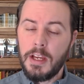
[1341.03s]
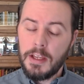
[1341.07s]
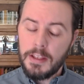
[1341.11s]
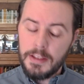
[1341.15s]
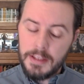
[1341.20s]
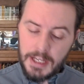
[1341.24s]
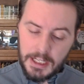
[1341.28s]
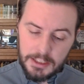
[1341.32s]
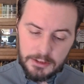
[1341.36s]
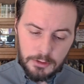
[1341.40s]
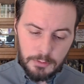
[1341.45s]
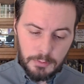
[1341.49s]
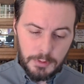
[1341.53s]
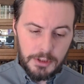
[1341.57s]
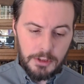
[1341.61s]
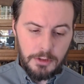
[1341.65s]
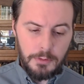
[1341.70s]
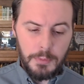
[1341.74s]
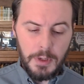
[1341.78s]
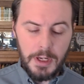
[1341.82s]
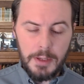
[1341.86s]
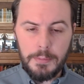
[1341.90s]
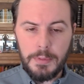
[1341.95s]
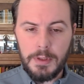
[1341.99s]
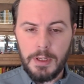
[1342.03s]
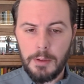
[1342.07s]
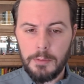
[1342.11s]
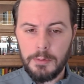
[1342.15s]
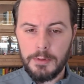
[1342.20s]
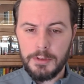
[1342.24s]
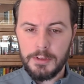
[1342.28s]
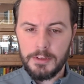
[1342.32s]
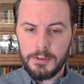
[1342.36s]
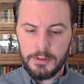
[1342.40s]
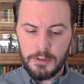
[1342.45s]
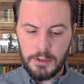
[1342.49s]
that's when you might be able
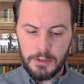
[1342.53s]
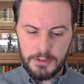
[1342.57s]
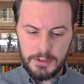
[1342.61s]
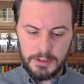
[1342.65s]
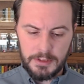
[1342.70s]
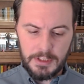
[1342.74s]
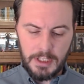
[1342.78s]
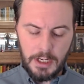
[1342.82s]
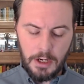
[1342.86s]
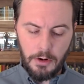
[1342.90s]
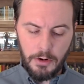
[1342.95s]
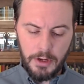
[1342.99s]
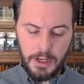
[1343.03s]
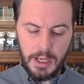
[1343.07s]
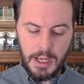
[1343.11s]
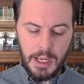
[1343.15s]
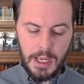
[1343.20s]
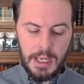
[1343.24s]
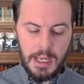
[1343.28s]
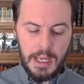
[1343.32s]
to start to say, okay,